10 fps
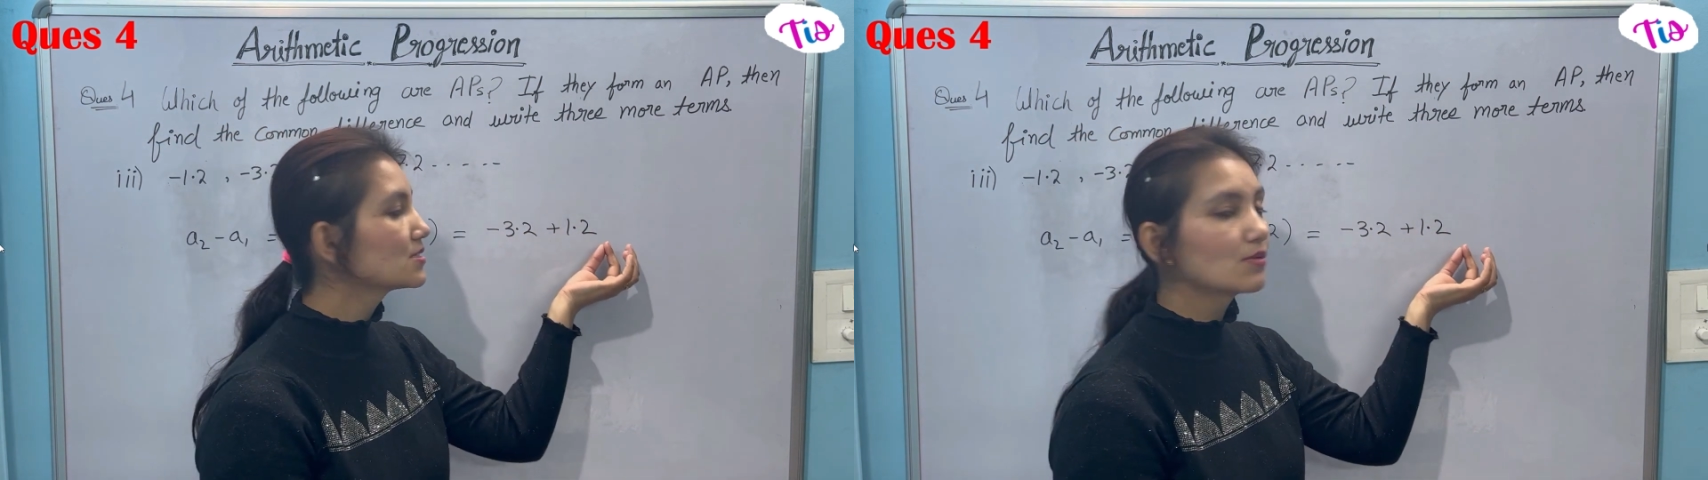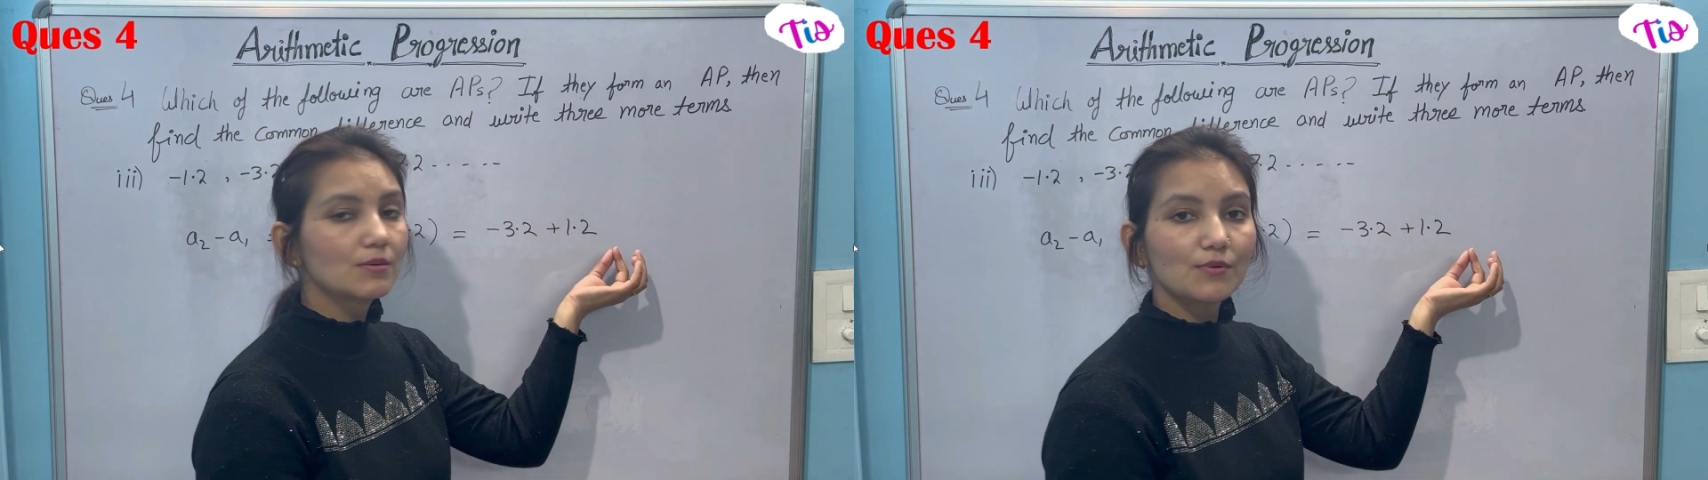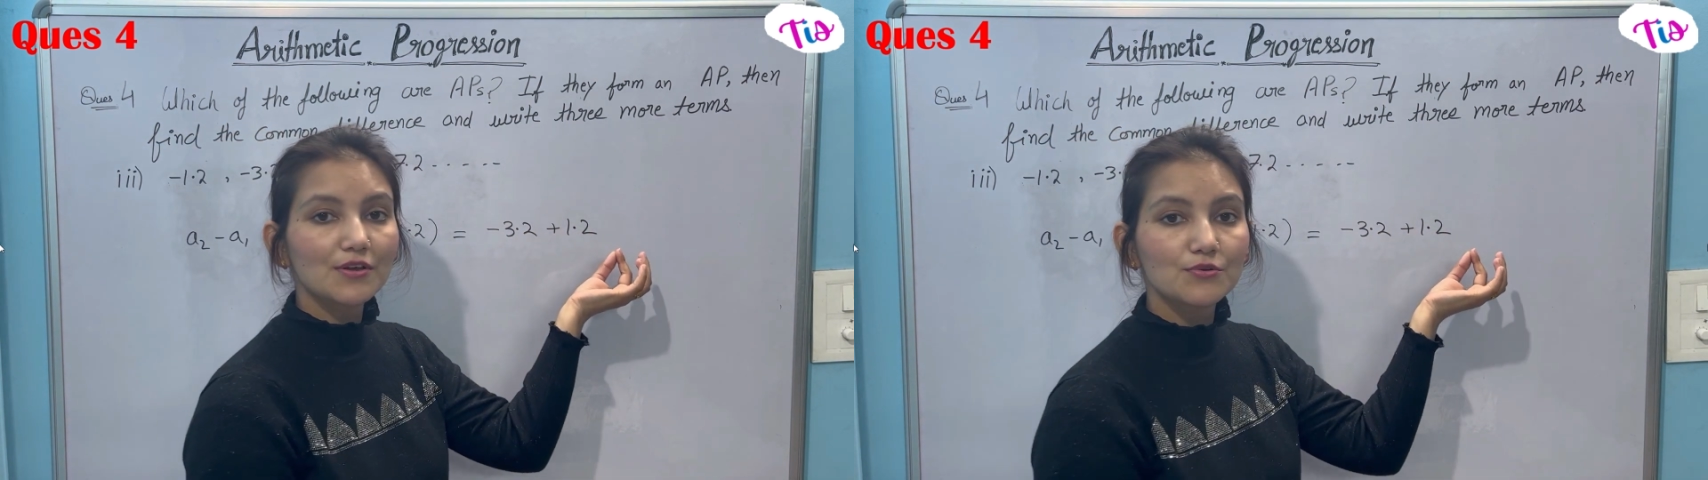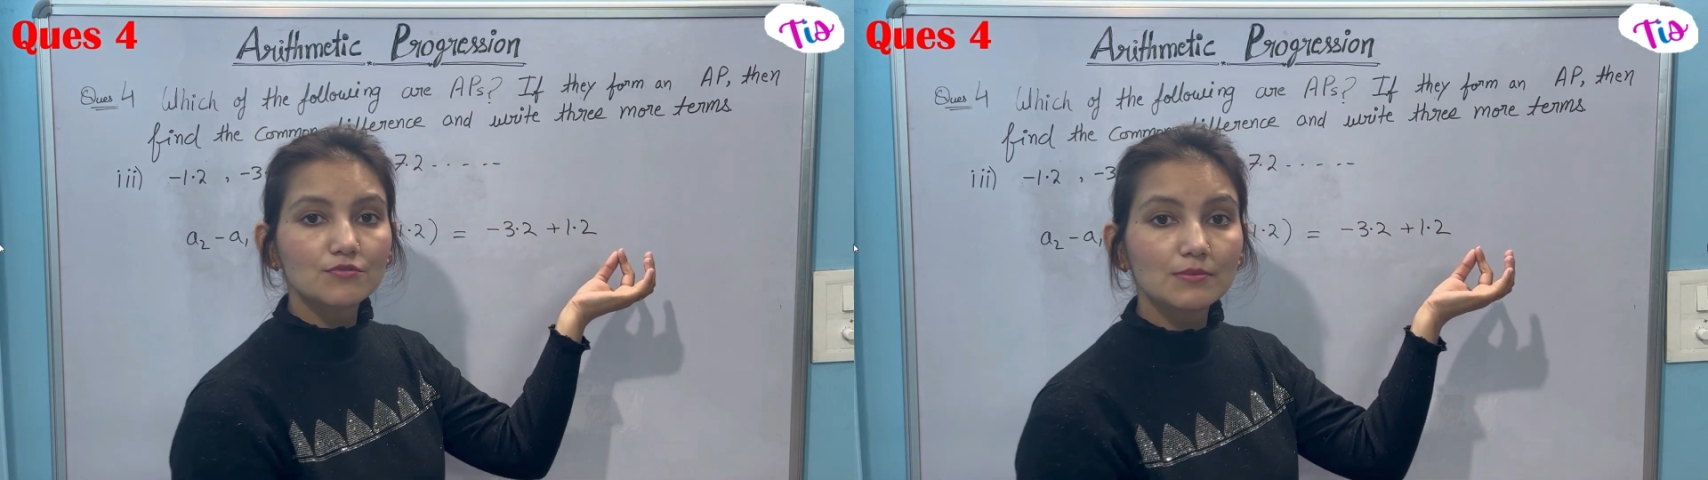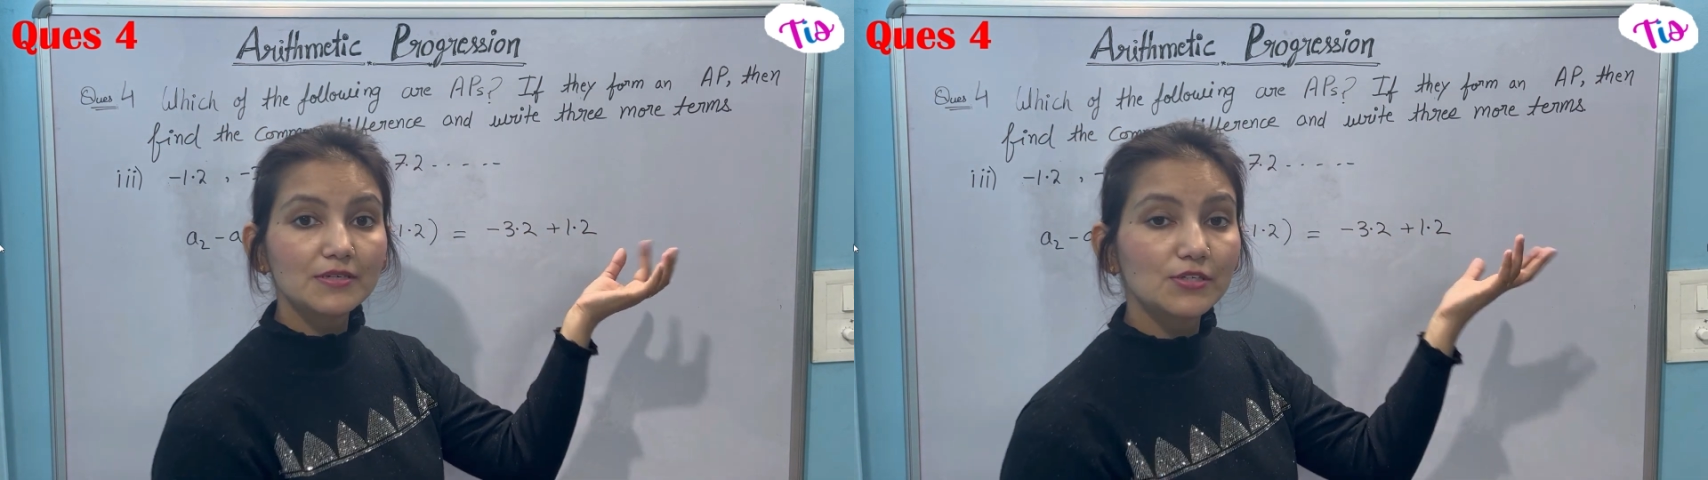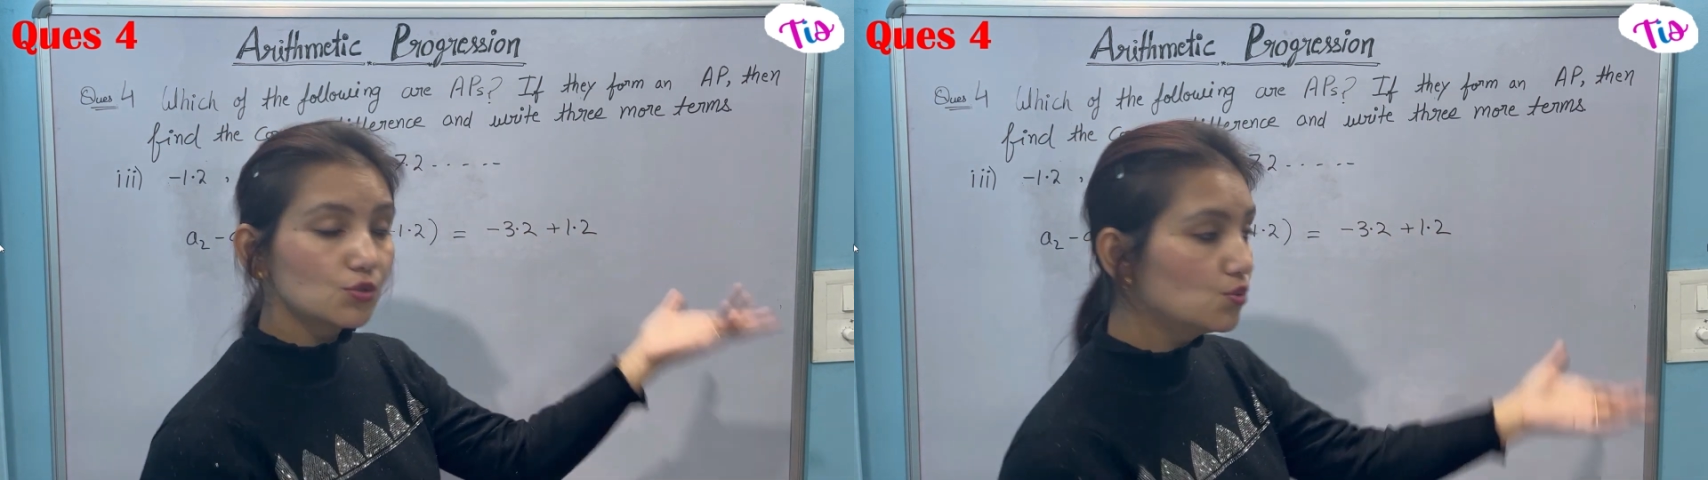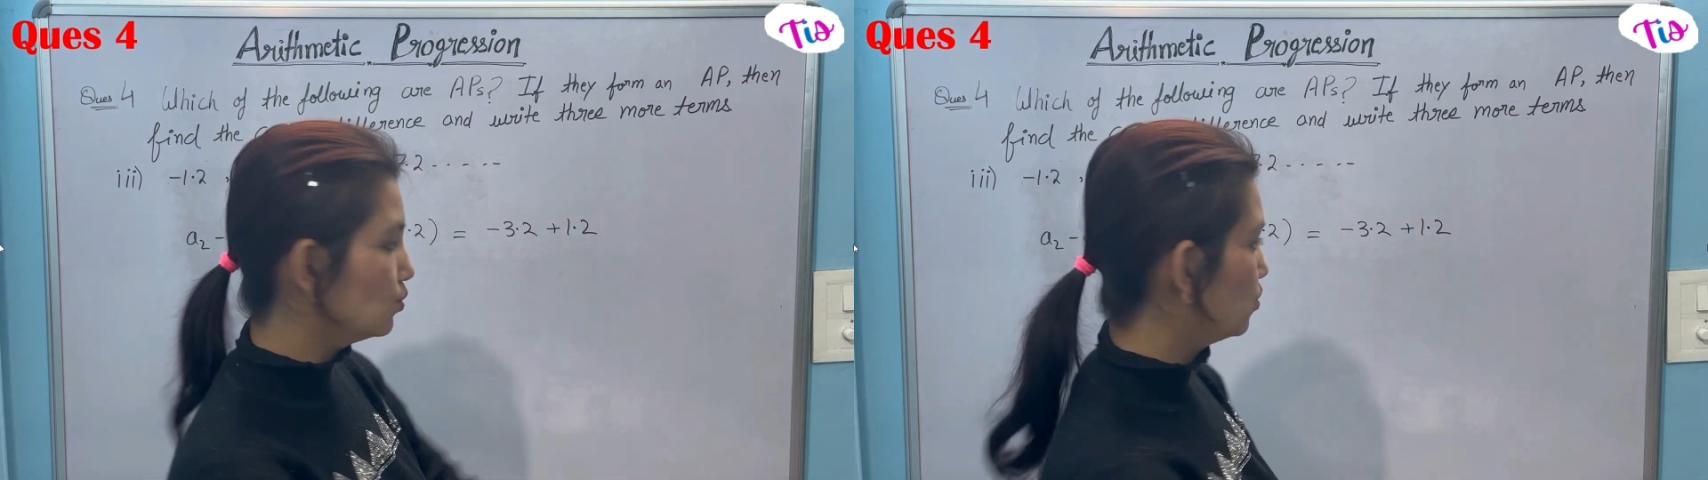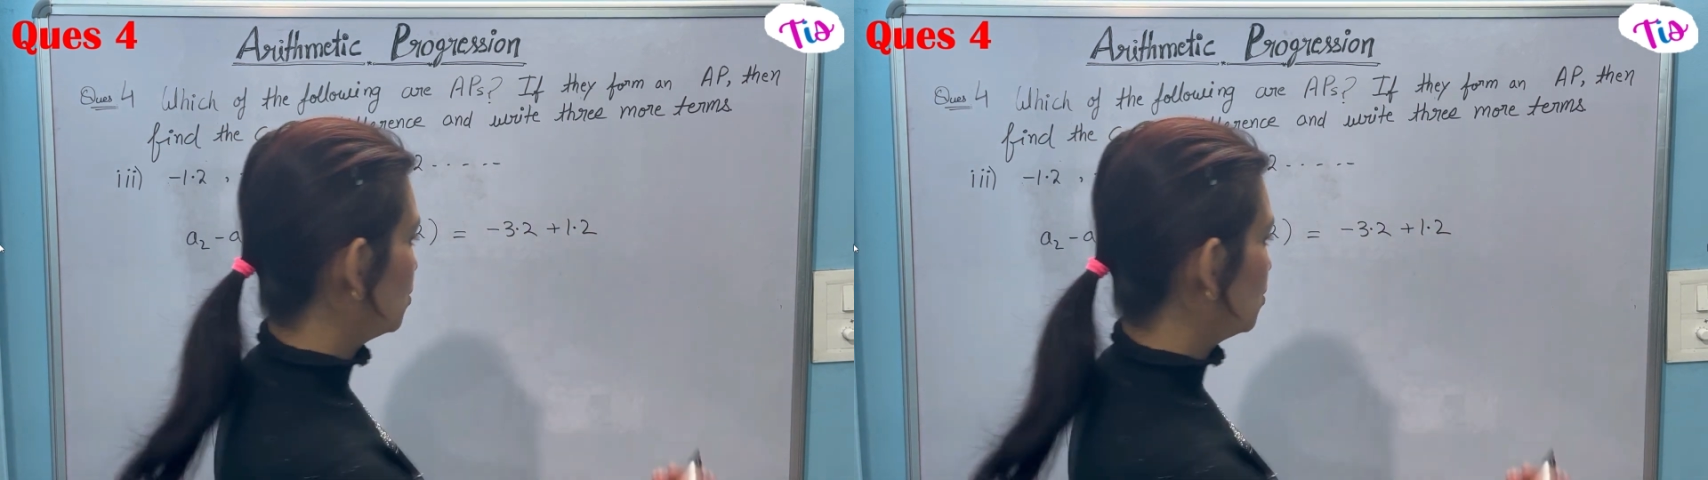1.2 will be 2